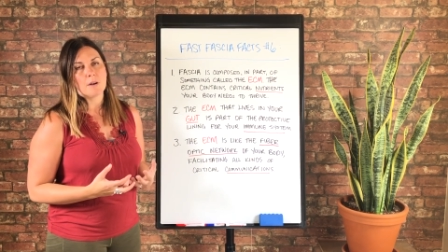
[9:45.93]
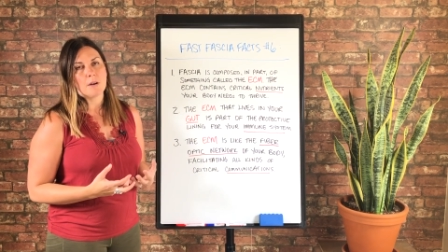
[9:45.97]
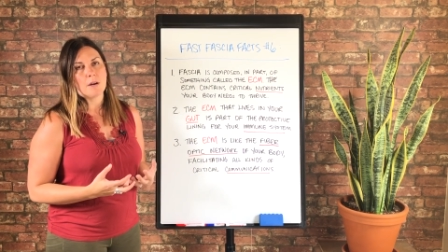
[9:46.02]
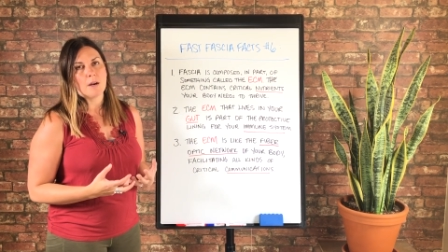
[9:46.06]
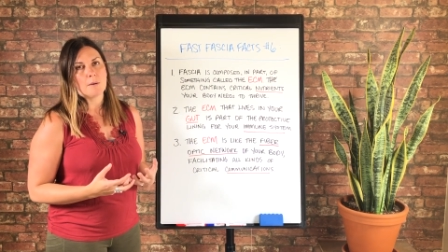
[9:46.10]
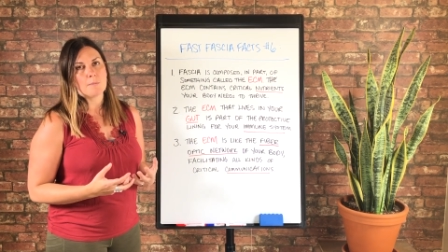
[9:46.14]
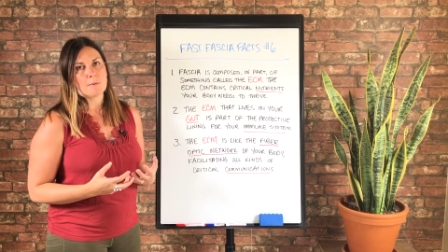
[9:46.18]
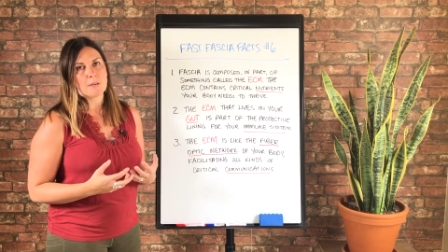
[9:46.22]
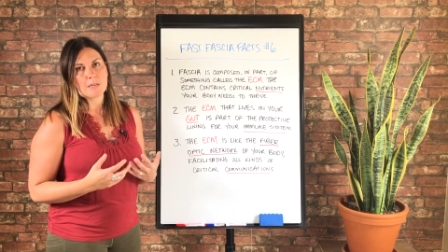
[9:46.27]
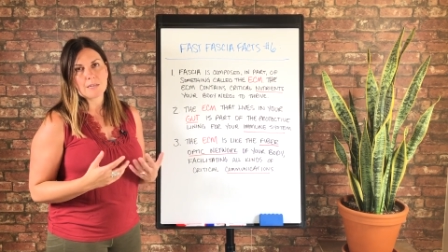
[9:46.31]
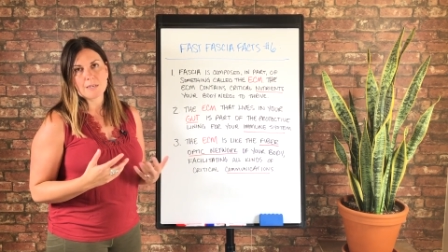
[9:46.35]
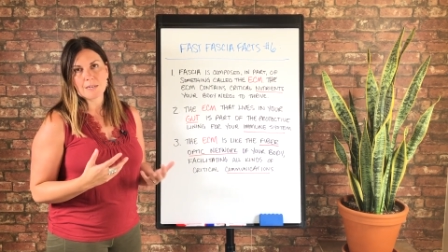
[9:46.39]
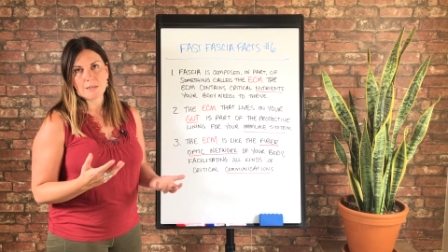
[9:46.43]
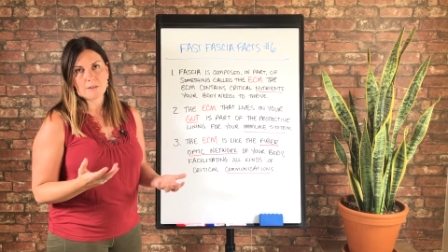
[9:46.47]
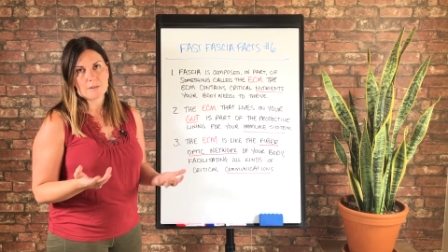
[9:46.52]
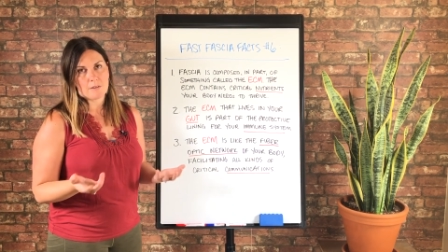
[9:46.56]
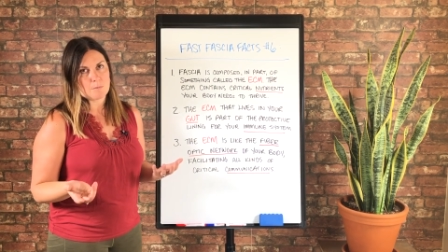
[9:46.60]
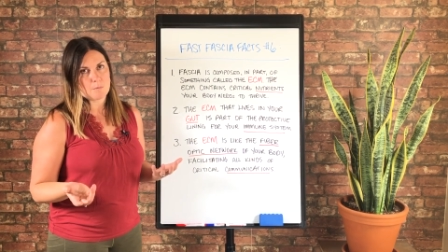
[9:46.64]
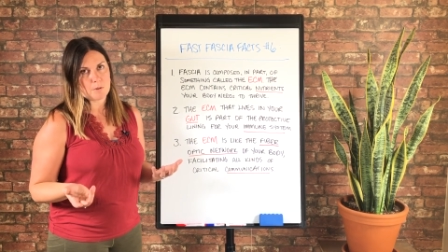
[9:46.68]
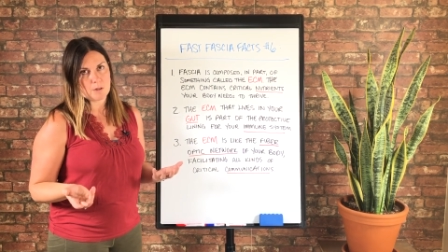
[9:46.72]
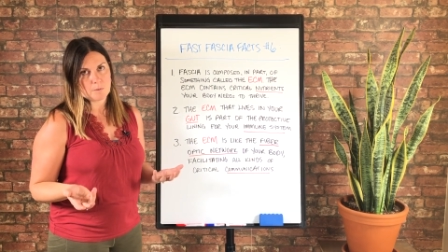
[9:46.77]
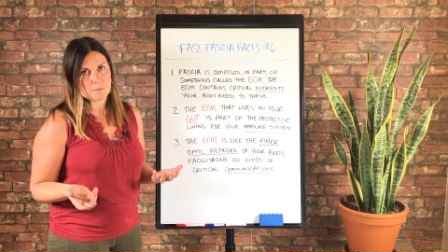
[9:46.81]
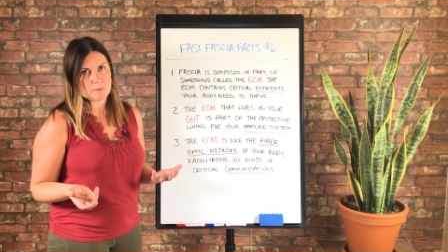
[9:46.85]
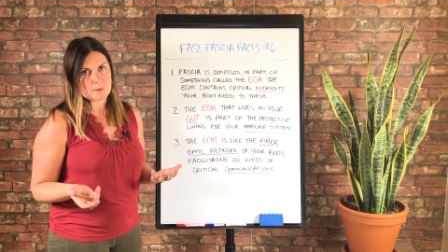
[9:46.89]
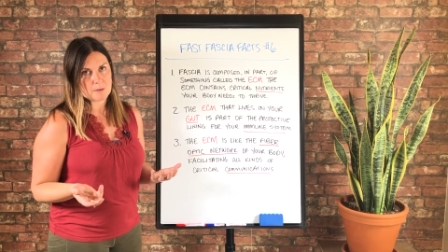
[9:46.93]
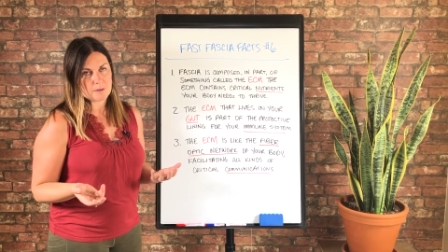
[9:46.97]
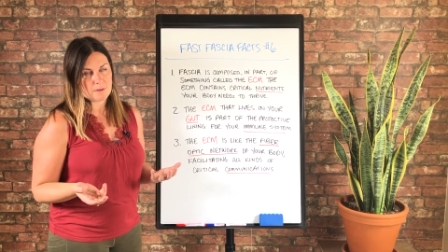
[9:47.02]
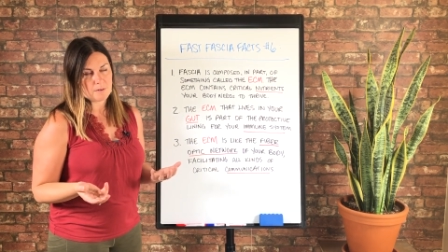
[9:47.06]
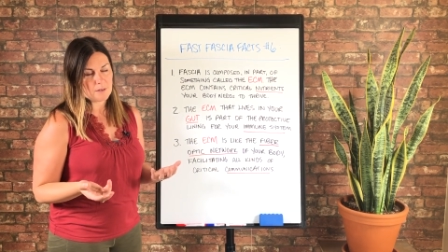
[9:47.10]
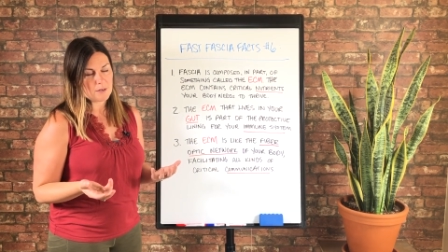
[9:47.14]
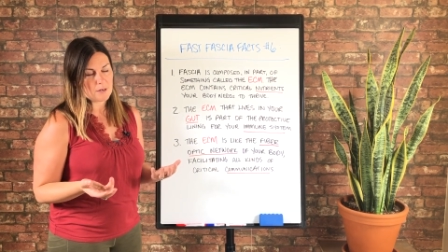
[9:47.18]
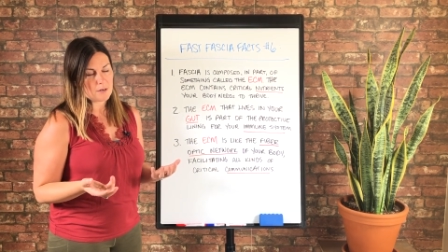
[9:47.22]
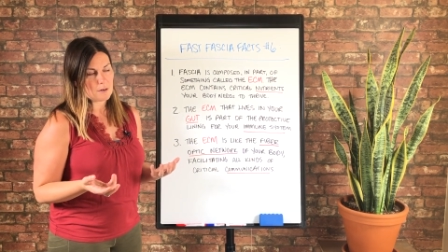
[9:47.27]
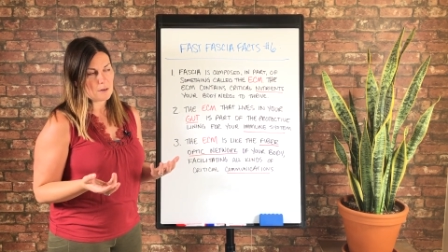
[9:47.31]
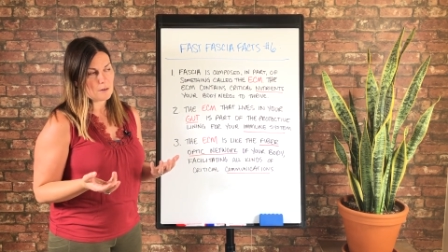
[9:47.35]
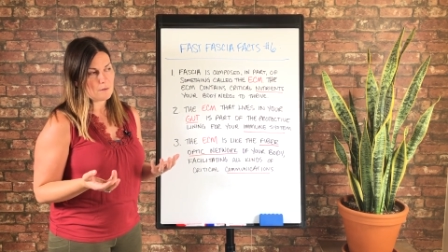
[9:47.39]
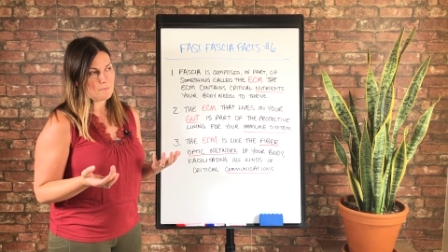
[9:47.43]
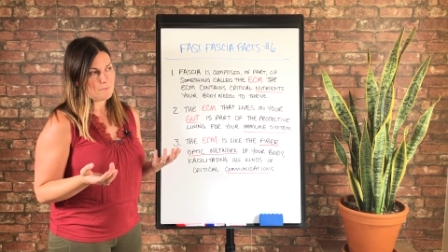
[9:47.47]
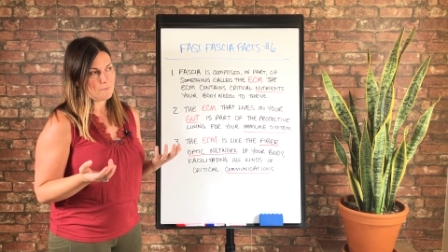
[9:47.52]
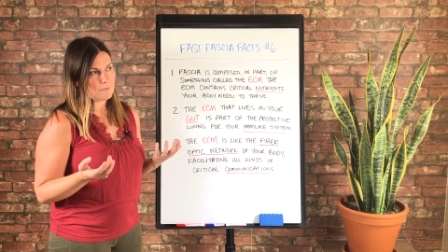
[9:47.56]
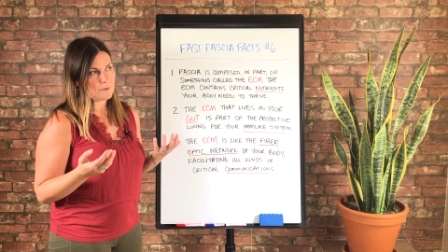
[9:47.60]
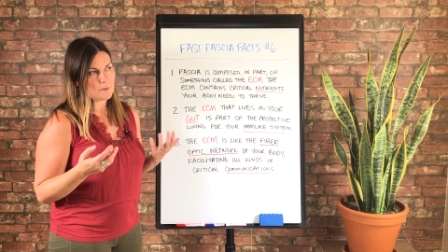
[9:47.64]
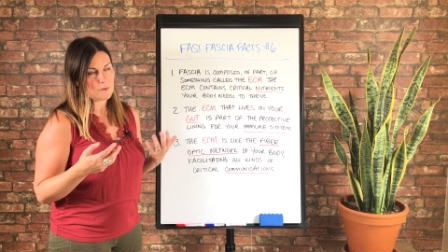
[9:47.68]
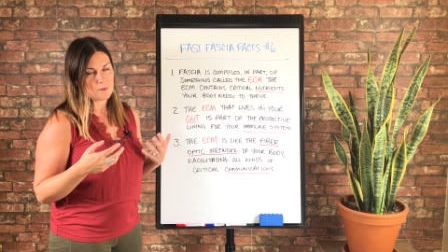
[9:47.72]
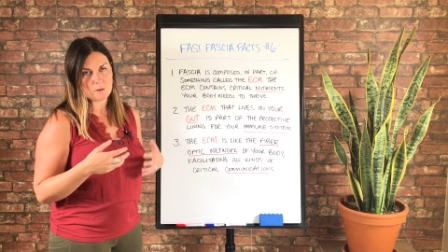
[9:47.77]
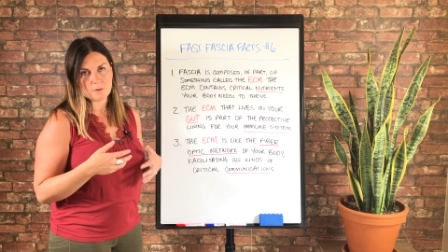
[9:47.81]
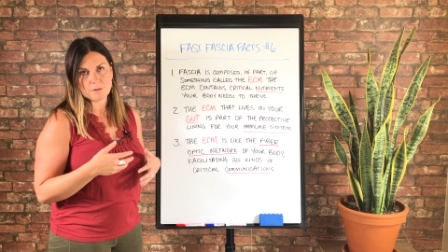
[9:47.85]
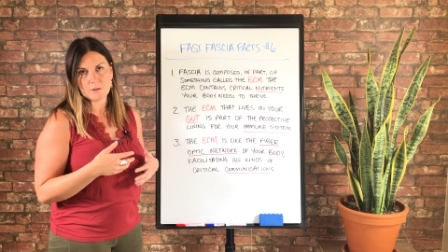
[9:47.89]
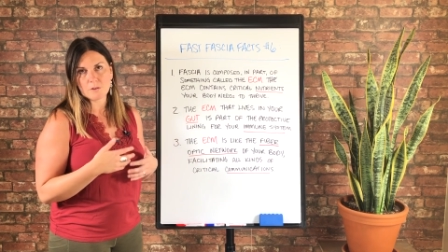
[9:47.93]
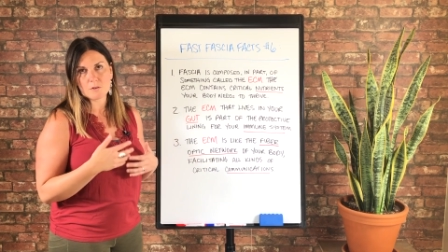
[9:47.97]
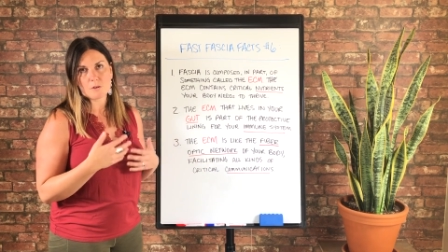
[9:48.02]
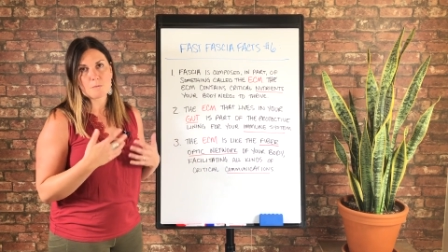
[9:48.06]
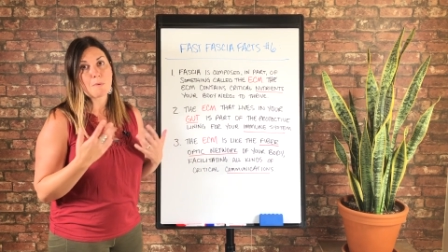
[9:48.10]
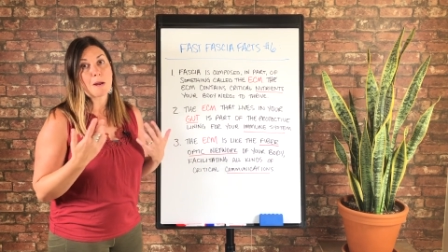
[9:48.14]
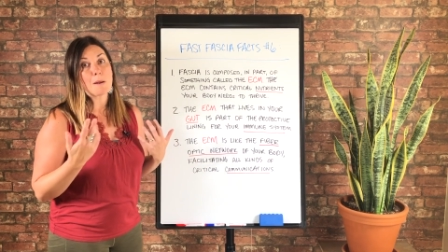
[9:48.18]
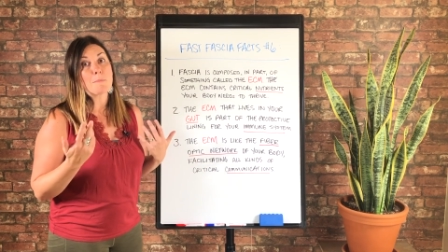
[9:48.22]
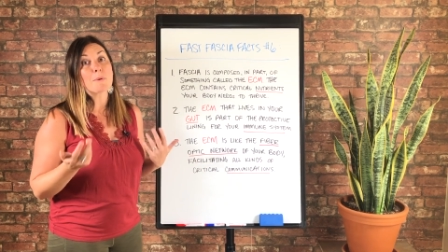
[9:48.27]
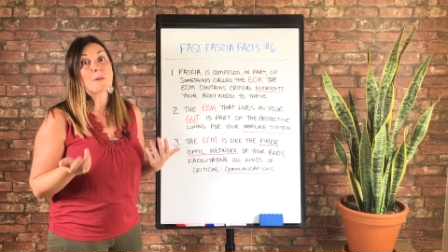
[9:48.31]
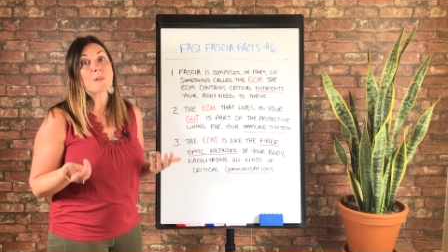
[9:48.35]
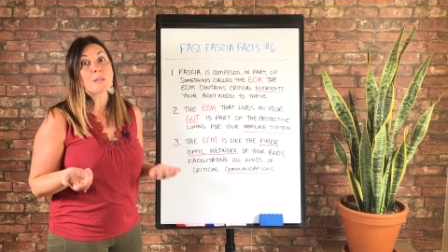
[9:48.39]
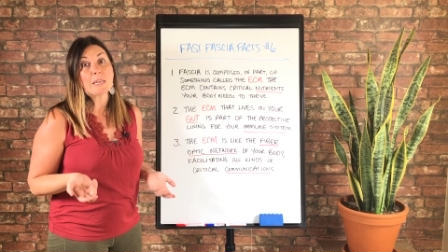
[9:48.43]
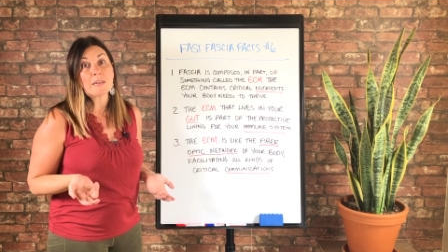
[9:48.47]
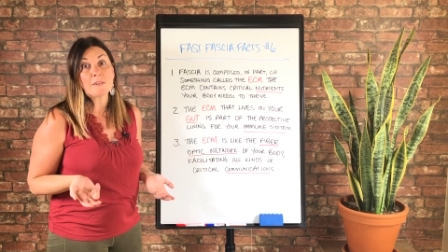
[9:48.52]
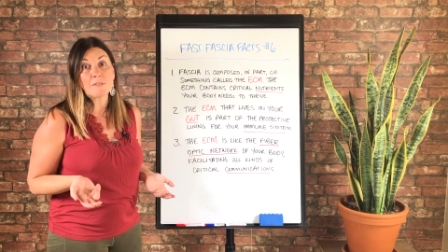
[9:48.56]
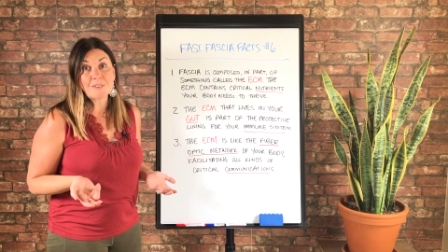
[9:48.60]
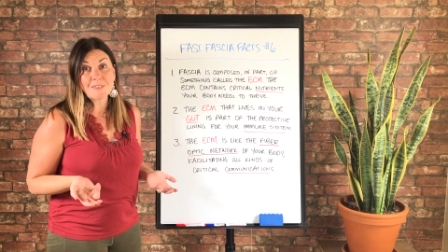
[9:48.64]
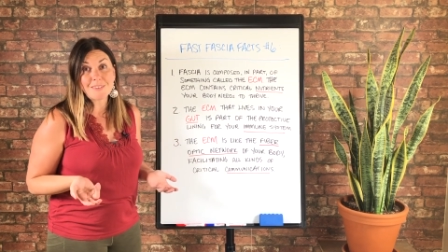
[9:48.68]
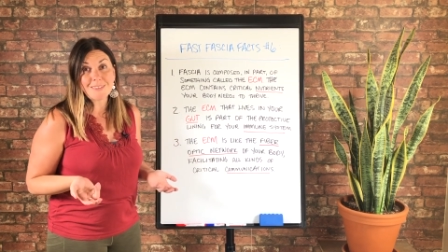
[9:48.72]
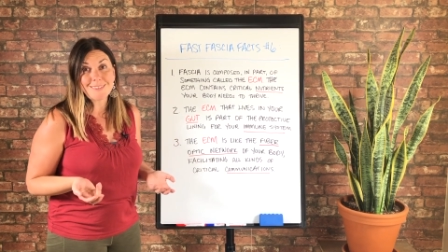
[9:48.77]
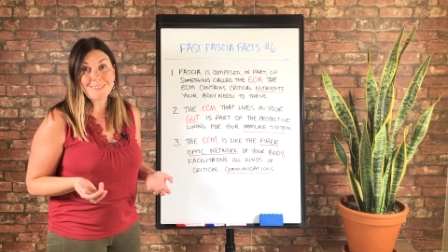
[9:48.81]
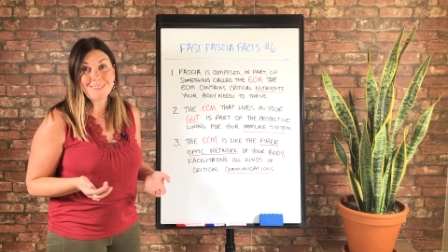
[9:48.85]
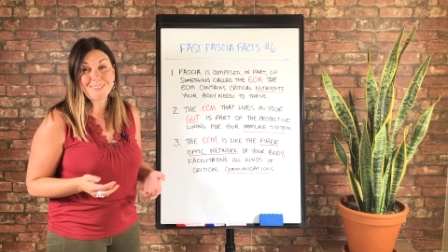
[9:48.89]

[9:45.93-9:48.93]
I'm going to take some liberties here. So these are my beliefs.